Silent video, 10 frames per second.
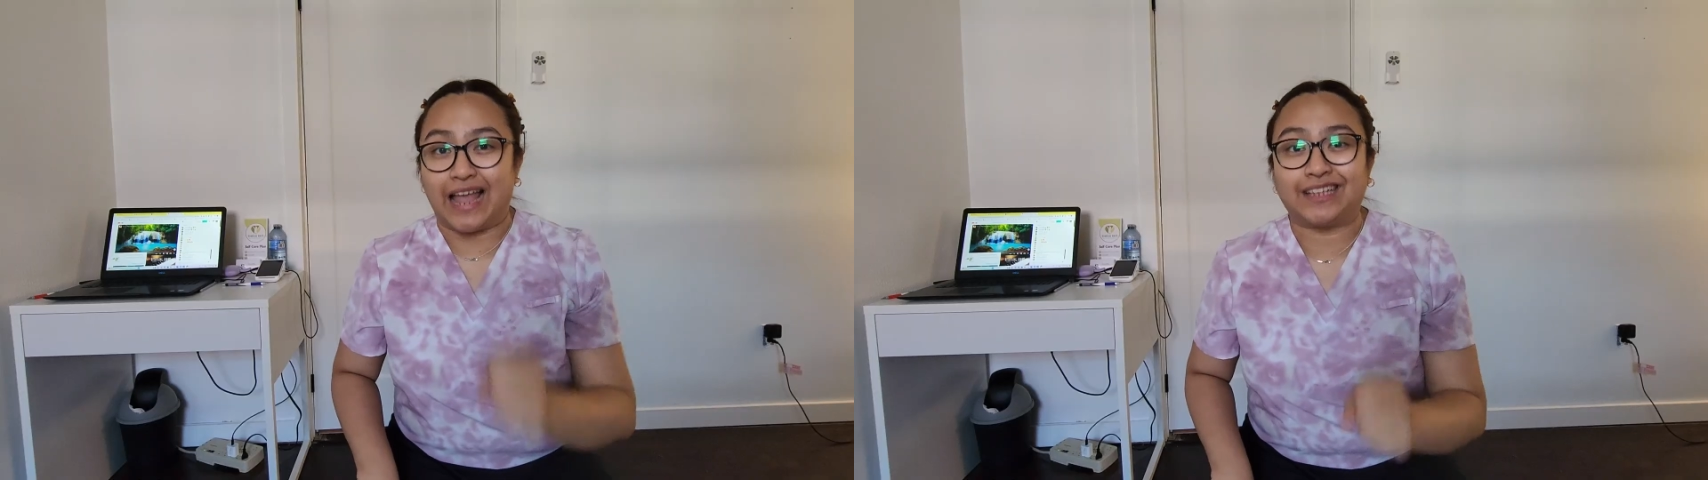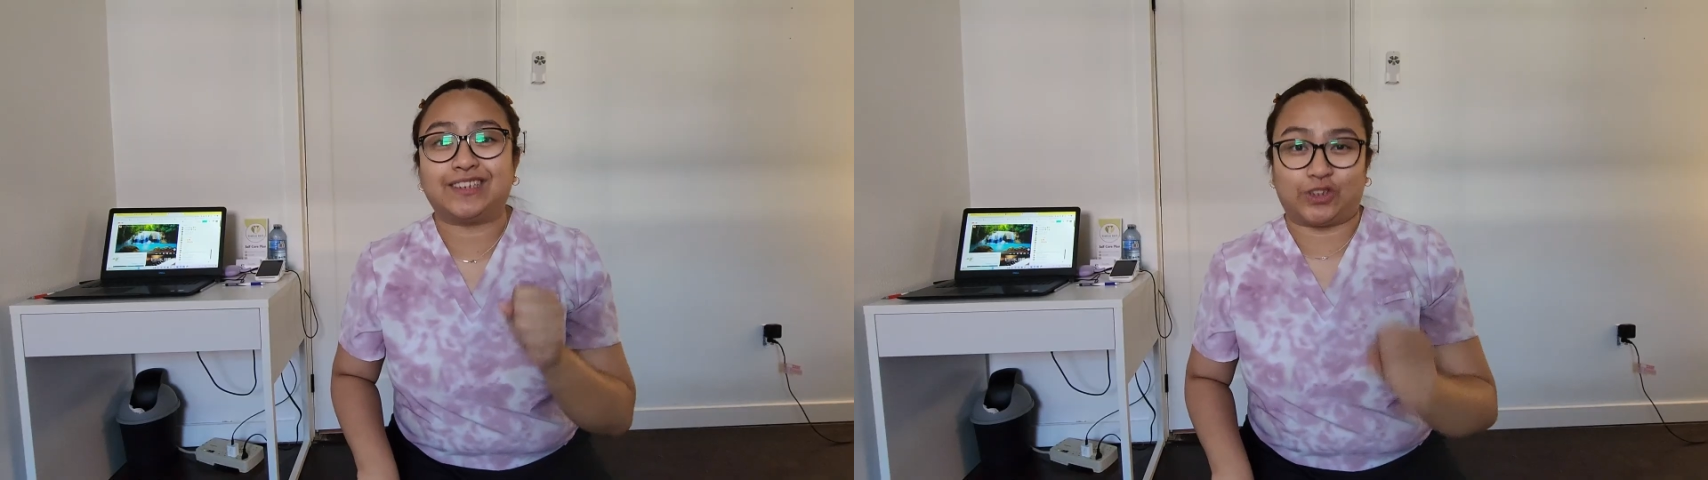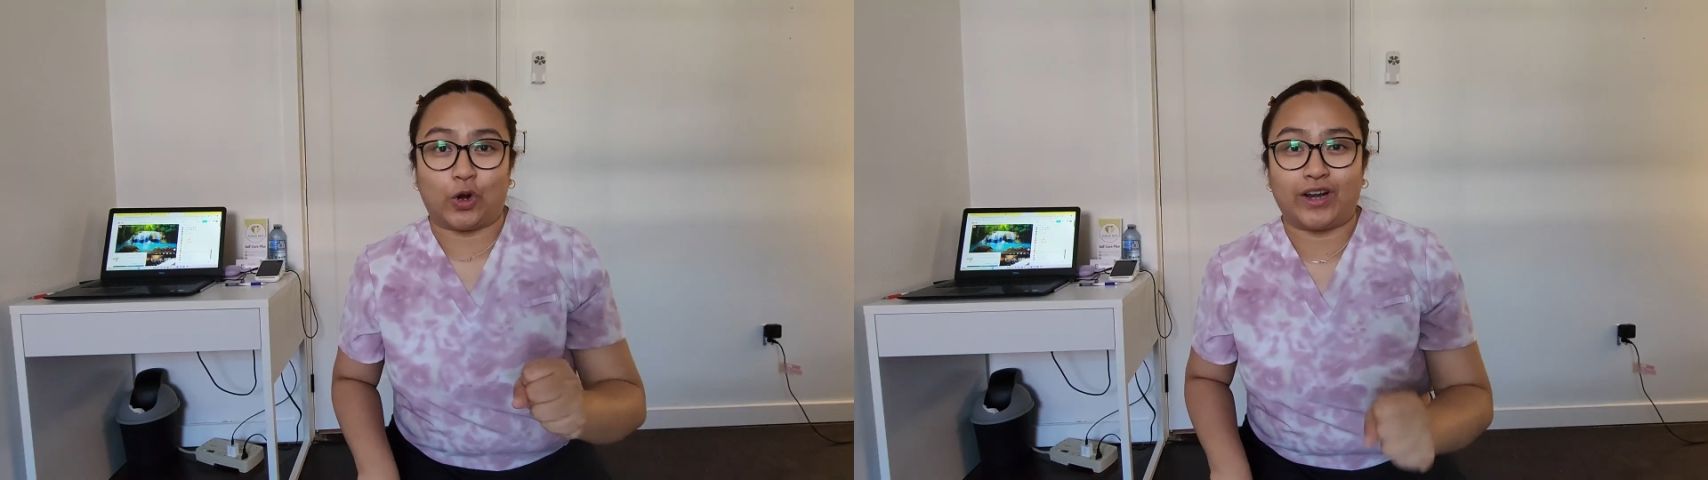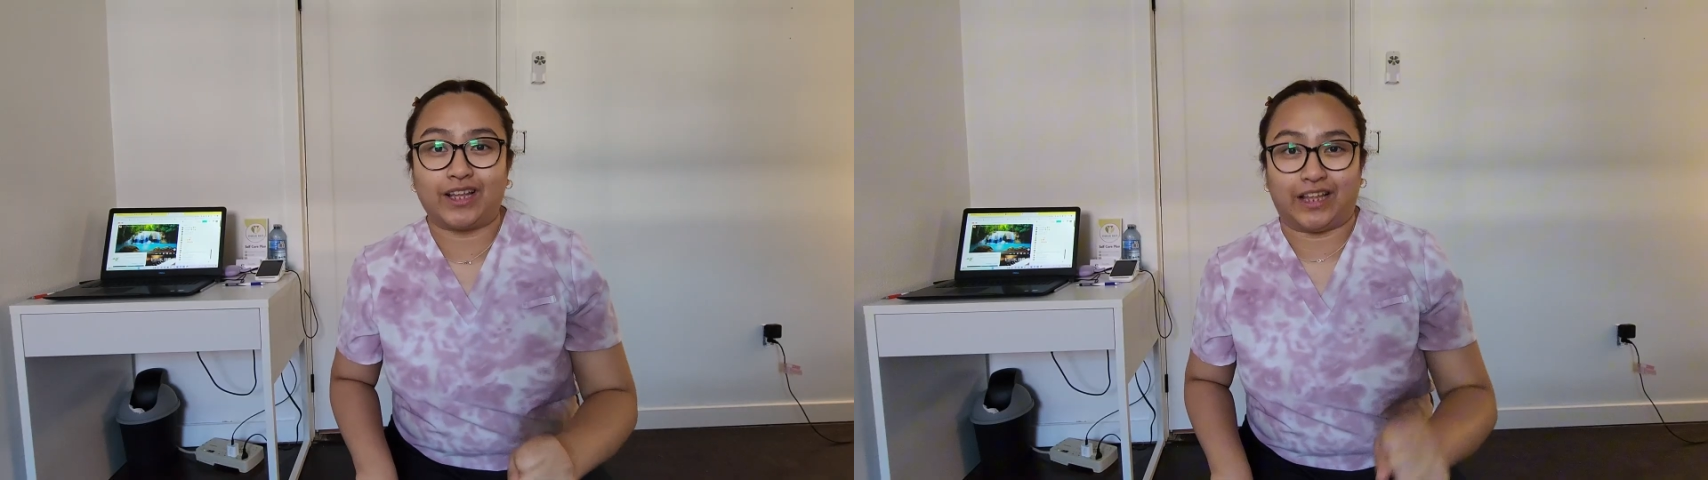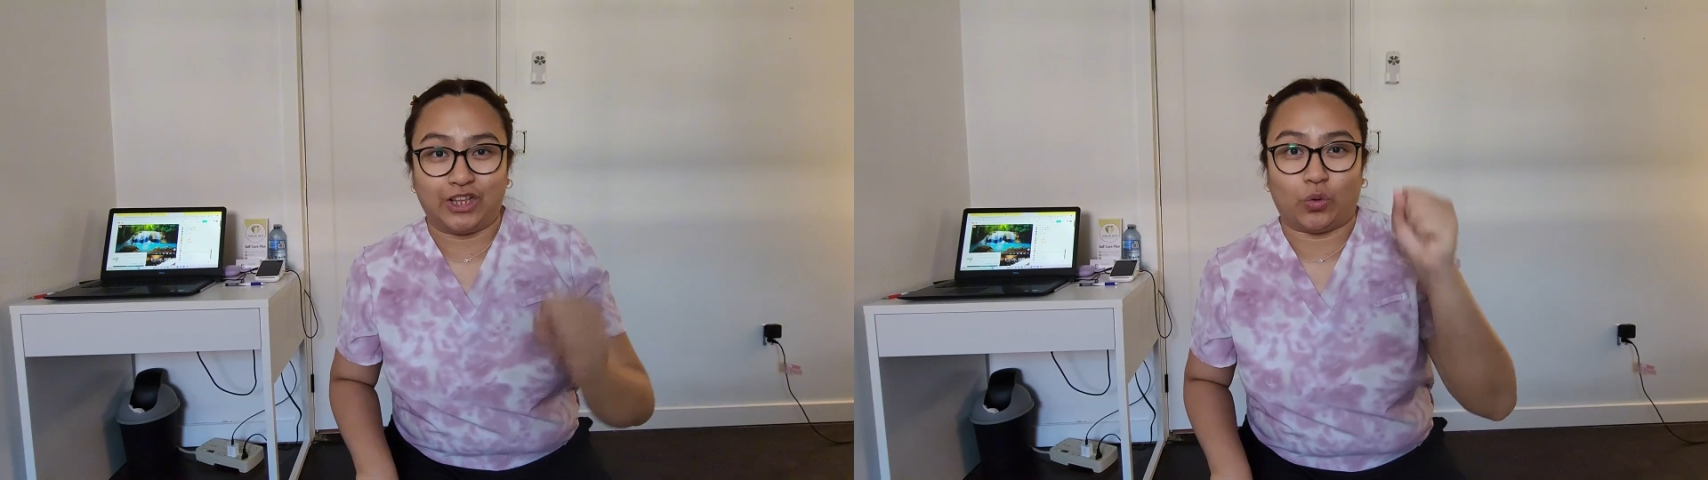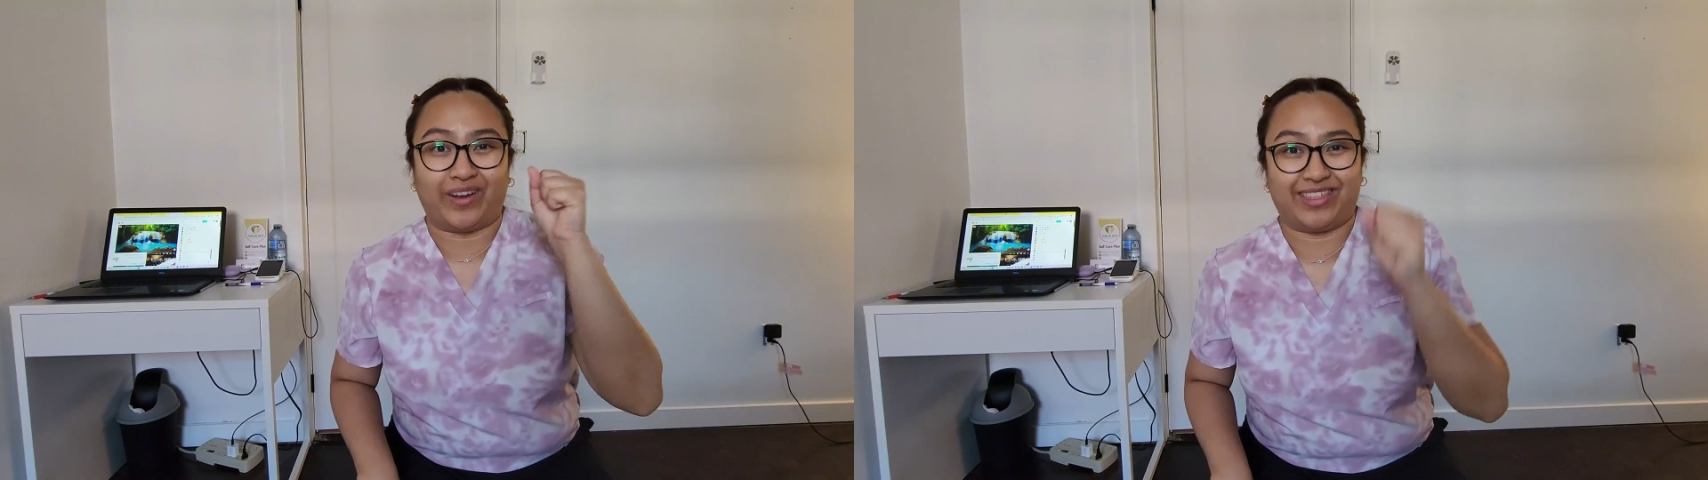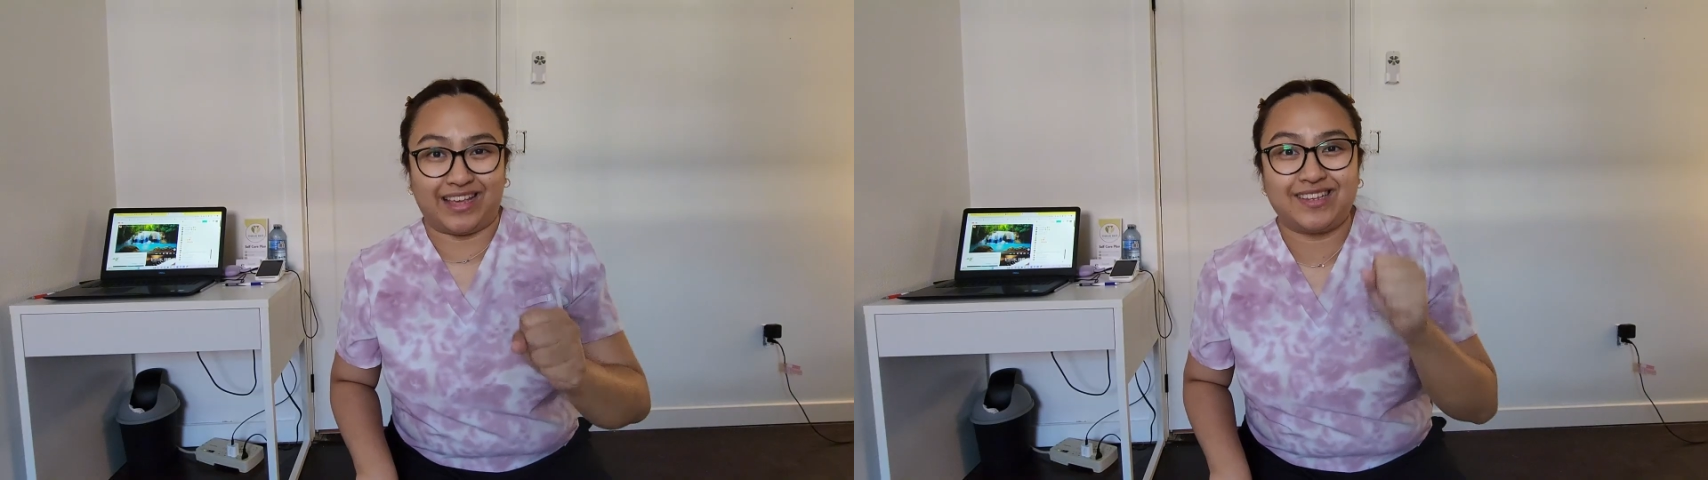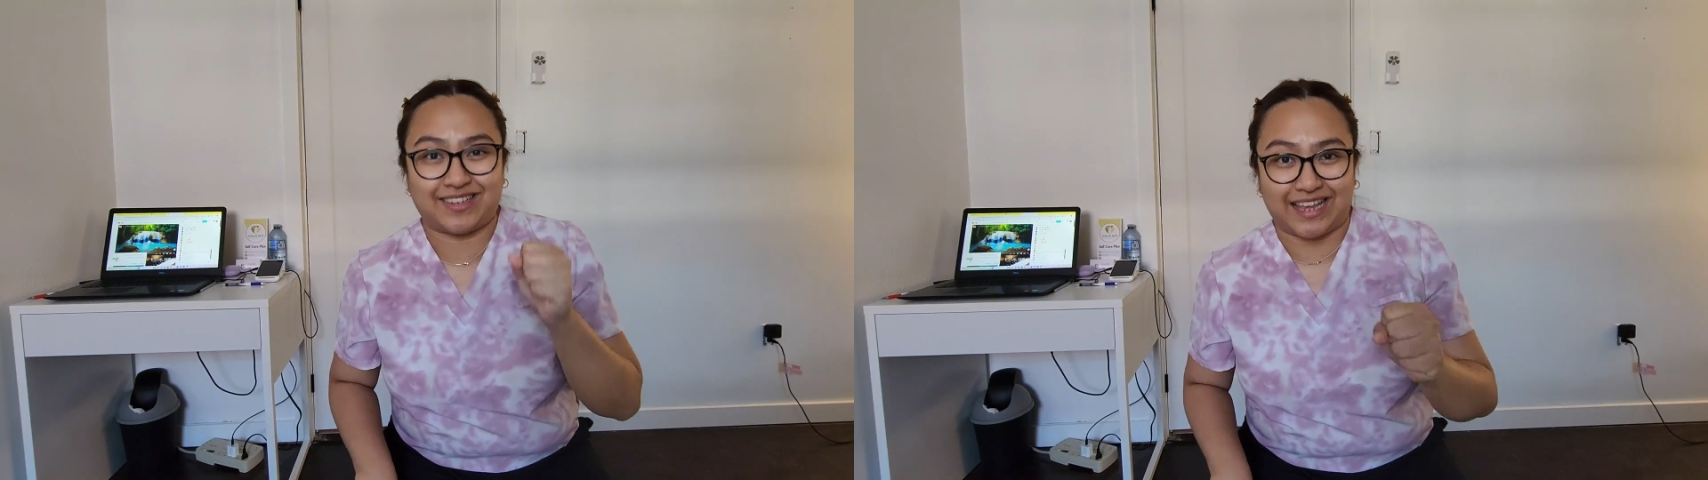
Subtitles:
let's turn it into our this